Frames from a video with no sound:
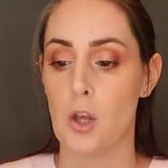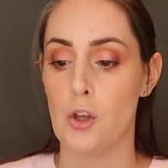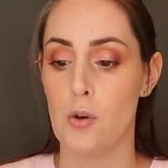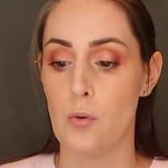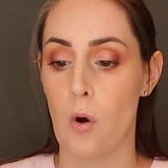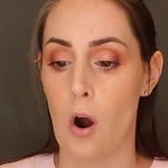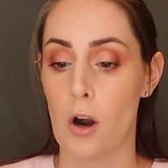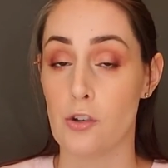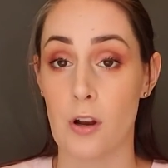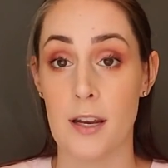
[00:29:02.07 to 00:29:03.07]
you
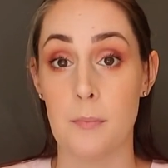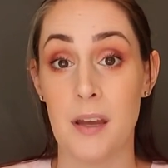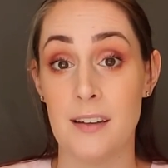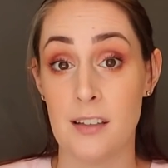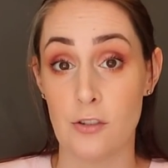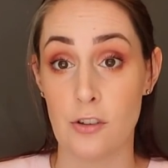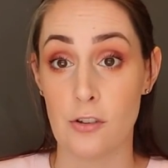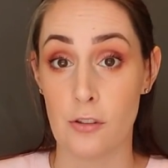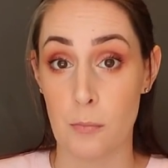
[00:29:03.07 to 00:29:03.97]
are trying to pay attention to